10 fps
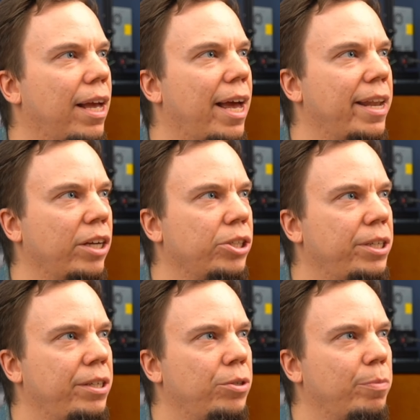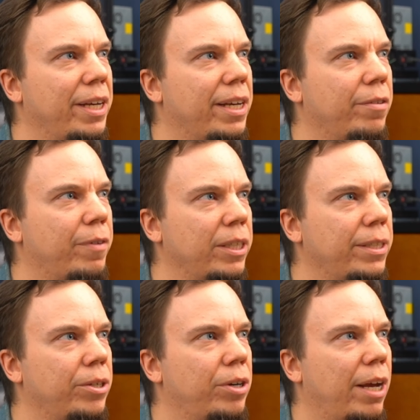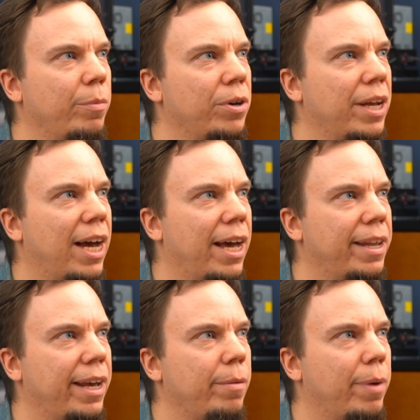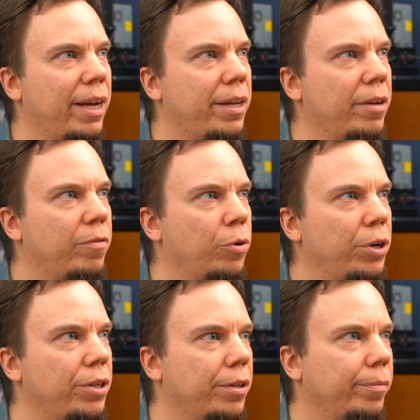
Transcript: And actually, to make it faster, I'm gonna add a binding for it.